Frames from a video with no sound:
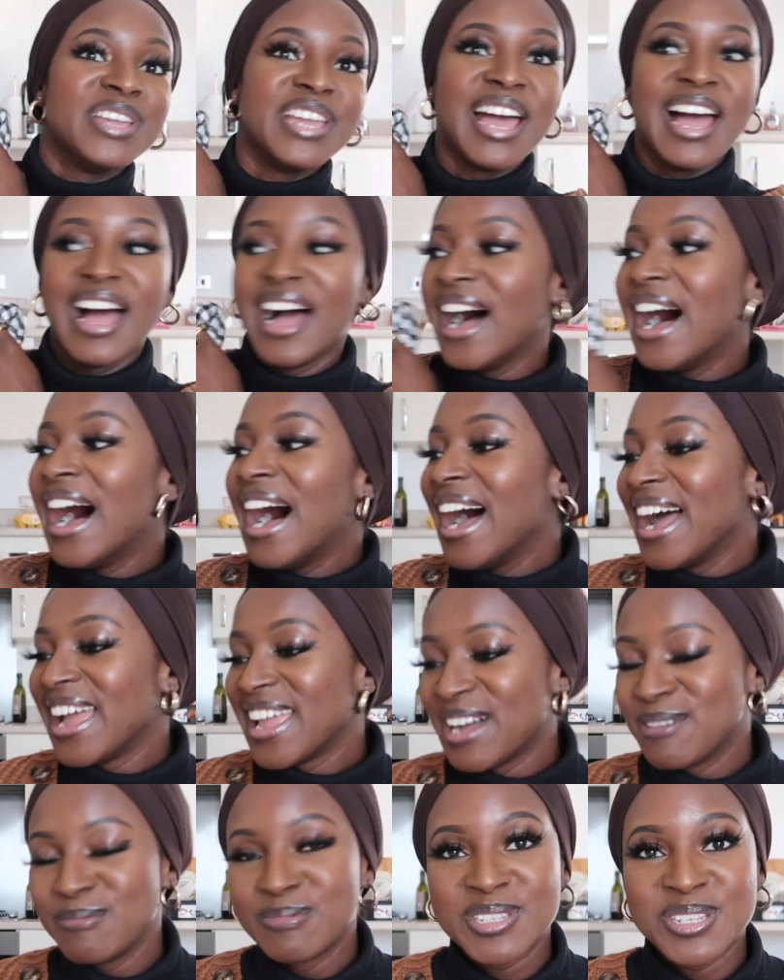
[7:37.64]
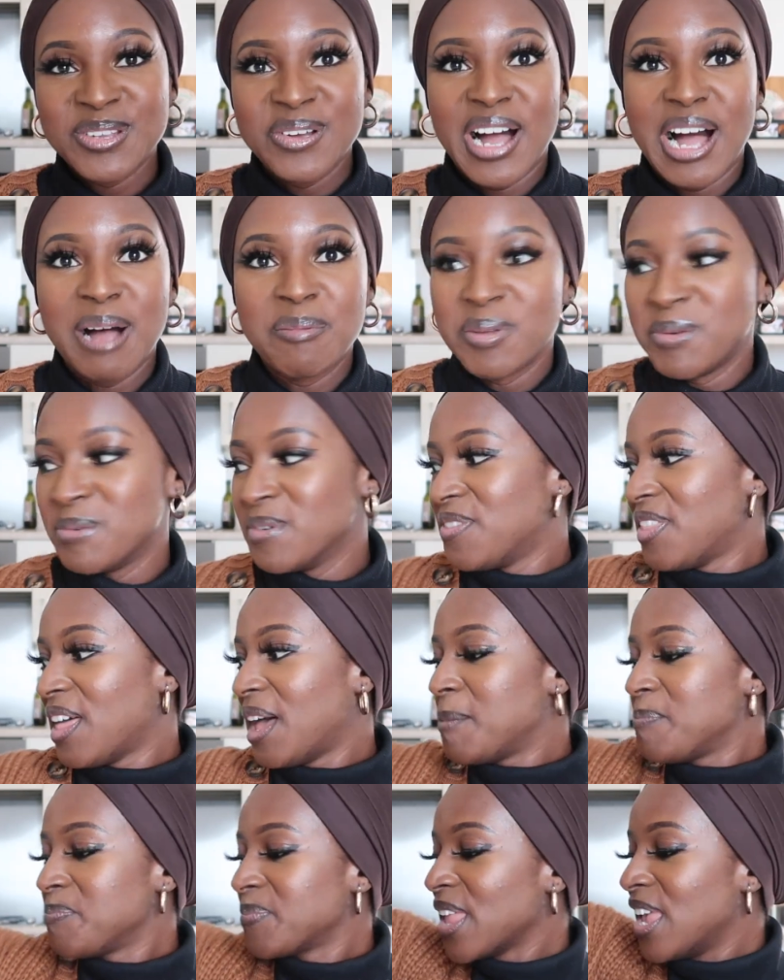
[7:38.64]
yeah, I am so happy with
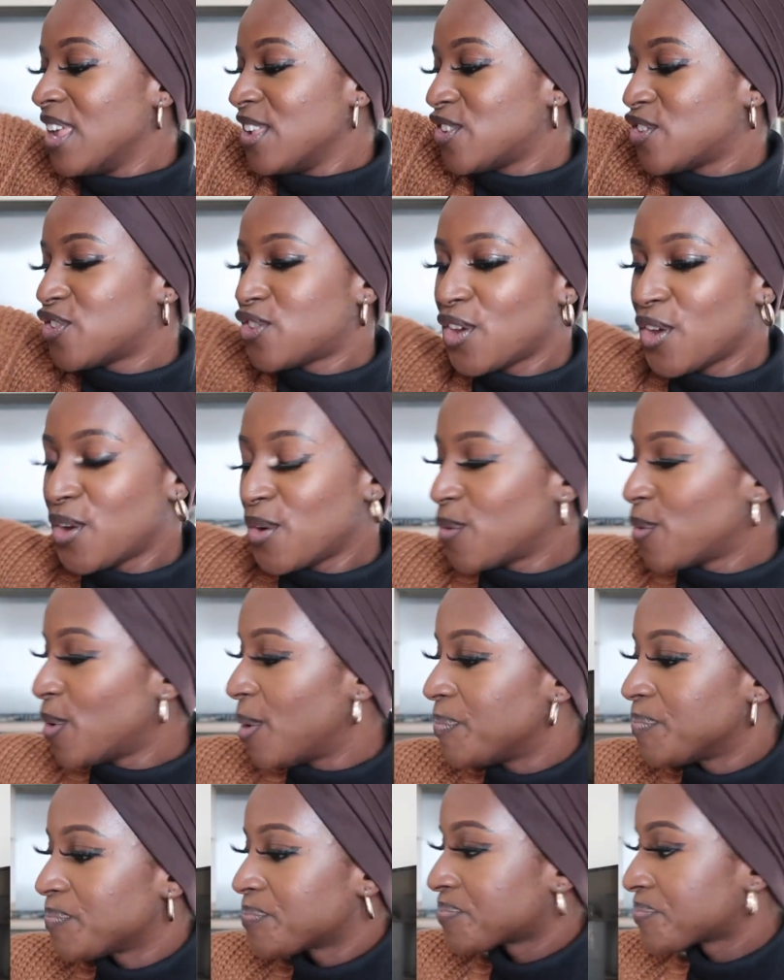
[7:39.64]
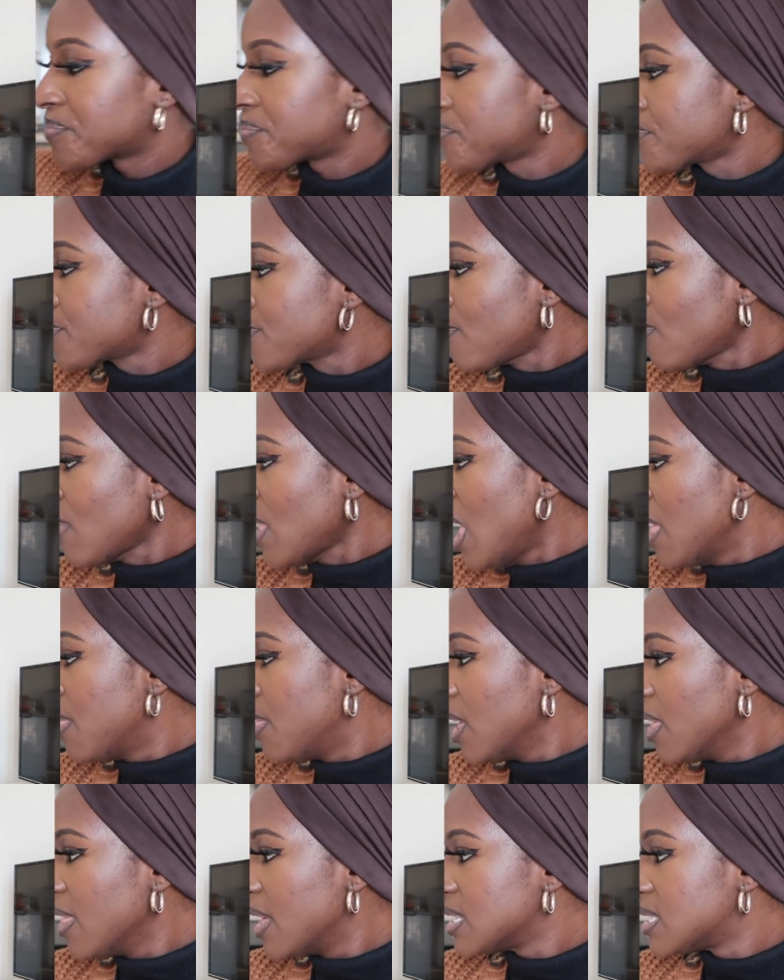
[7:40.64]
that. So I
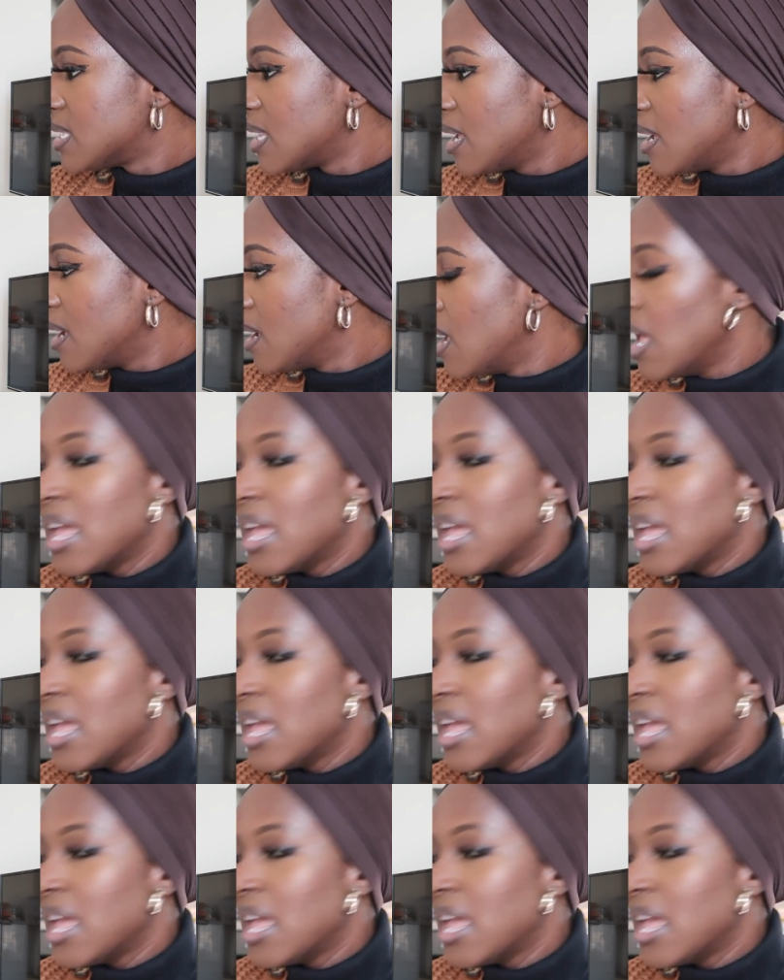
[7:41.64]
think that's it.